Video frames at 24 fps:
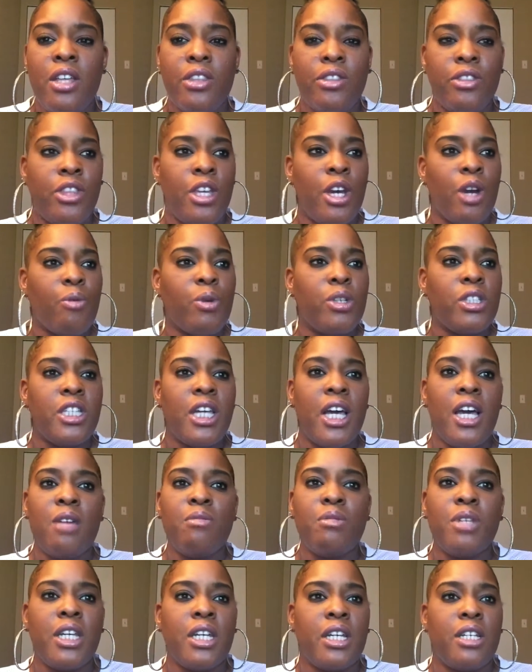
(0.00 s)
there were
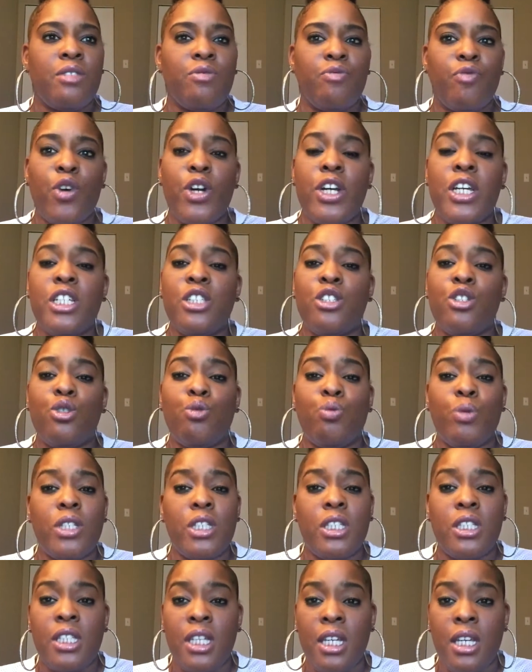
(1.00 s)
times, like as for instance
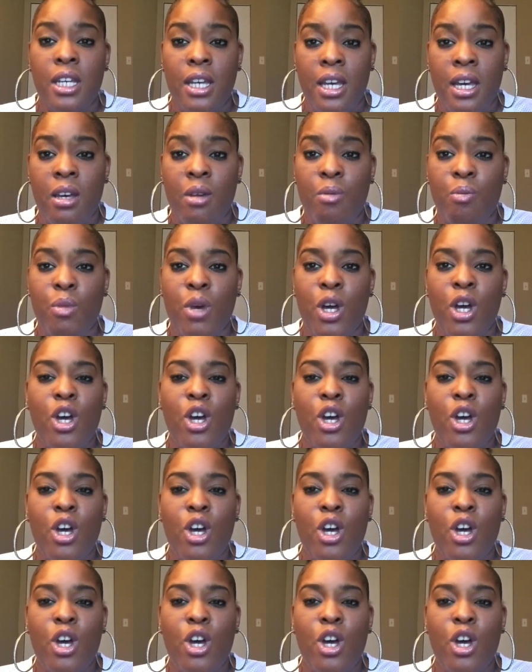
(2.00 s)
with CM,